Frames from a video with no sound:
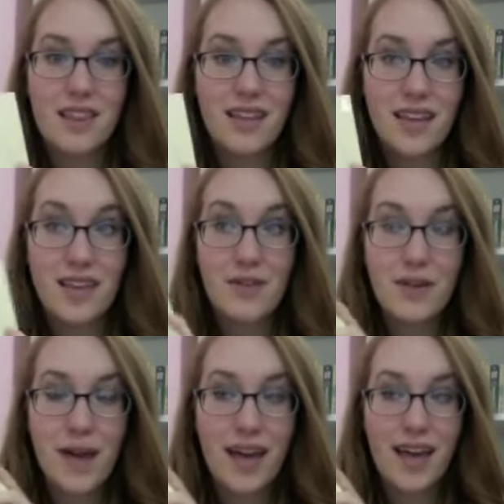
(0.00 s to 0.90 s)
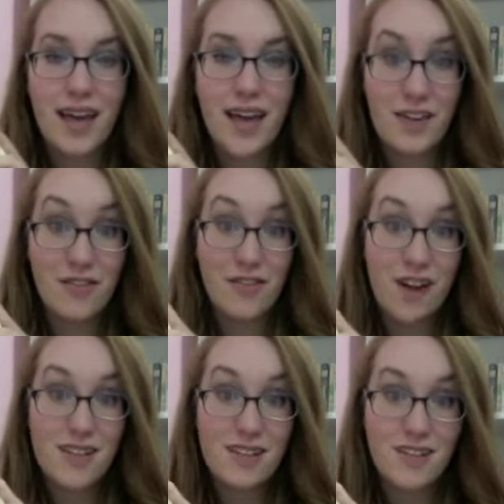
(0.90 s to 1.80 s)
Hillary Bay and
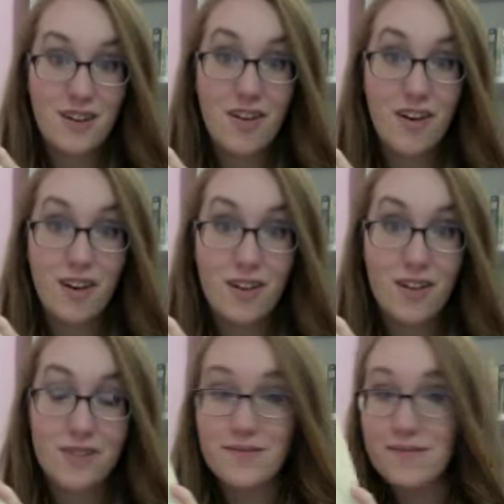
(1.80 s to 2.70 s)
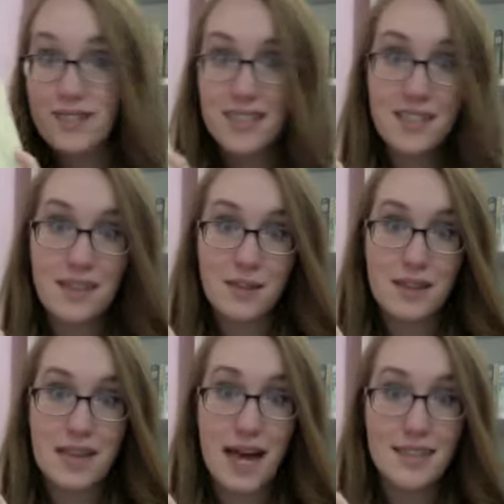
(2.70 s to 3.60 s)
friends are all dealing with
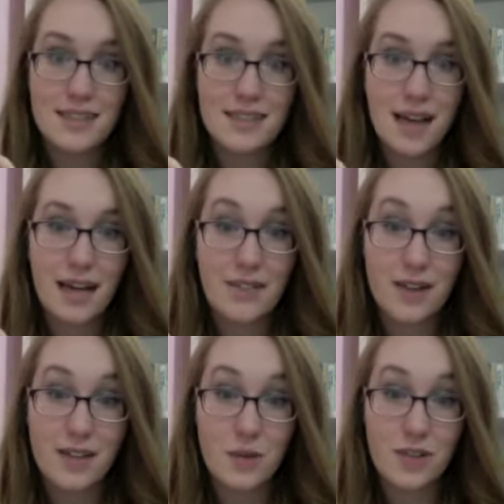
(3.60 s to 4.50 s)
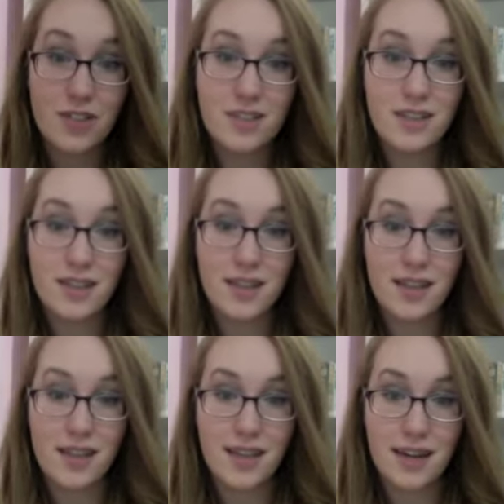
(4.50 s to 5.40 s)
that kind of at its origins in
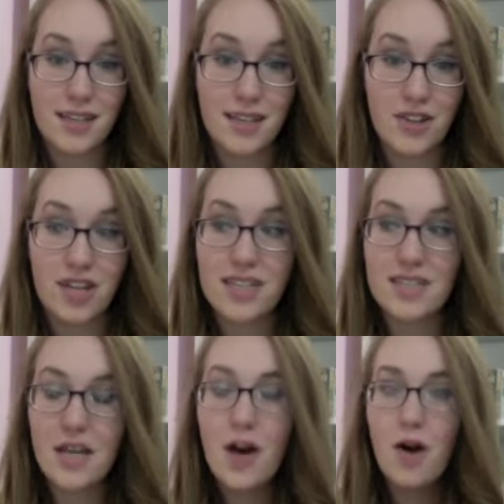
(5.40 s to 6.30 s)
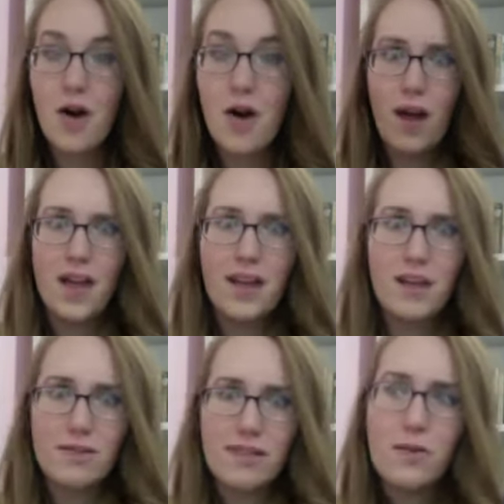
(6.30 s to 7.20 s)
the 1930s, when it
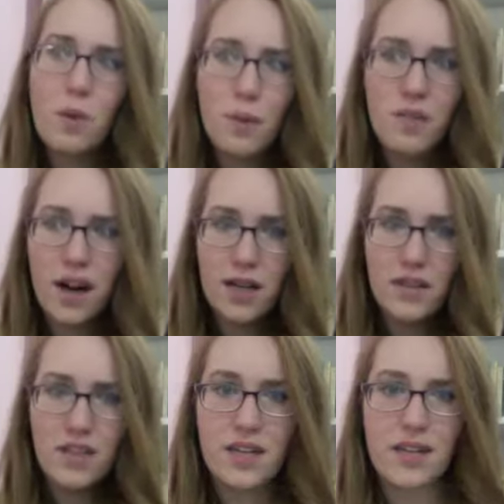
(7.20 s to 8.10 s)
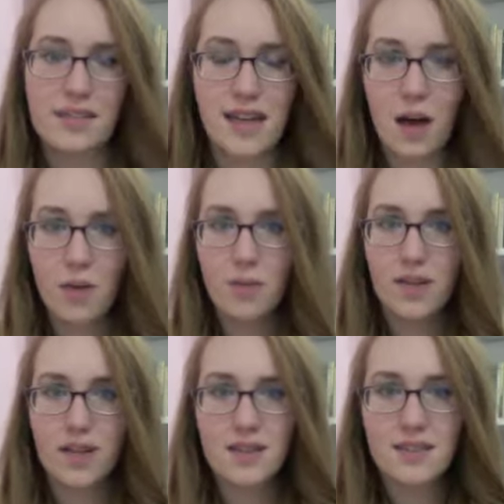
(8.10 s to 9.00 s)
was even more provocative than it is now
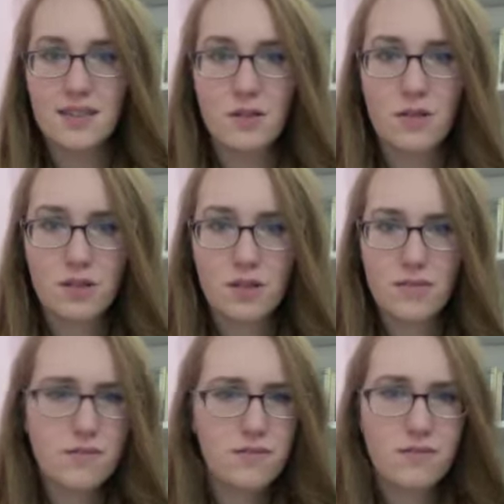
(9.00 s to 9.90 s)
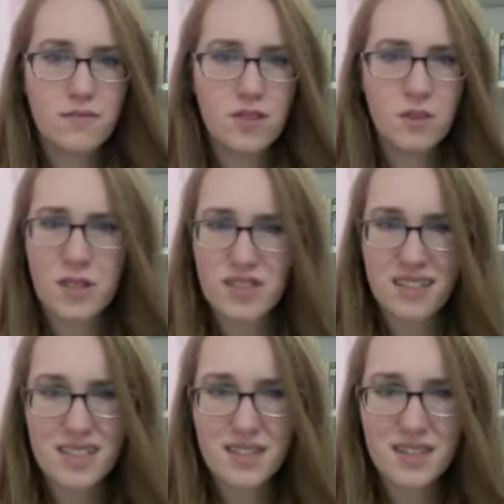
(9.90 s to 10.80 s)
because there was so much
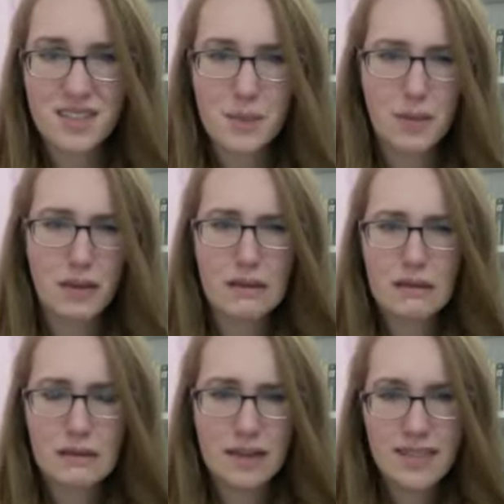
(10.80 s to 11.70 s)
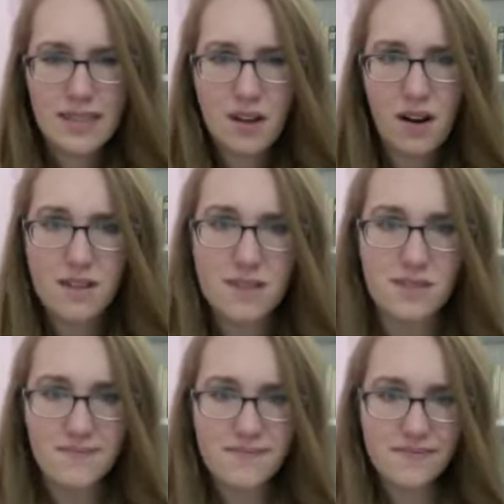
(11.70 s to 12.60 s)
less of it. So people are like, "Ooh, idea art,
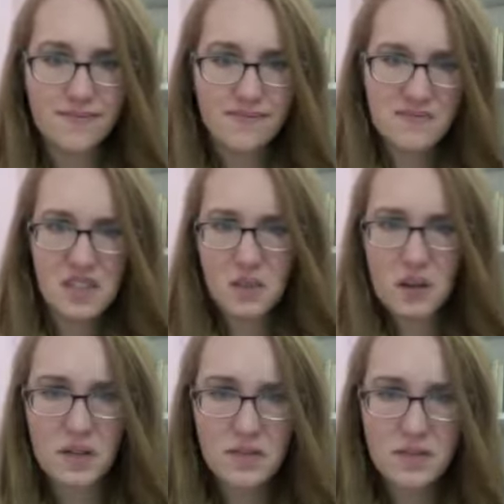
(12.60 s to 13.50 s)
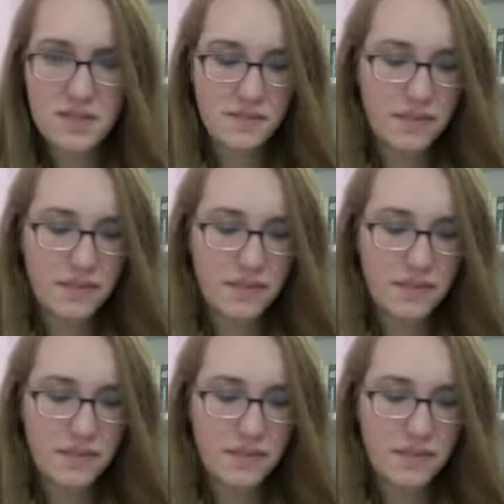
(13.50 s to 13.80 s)
gross."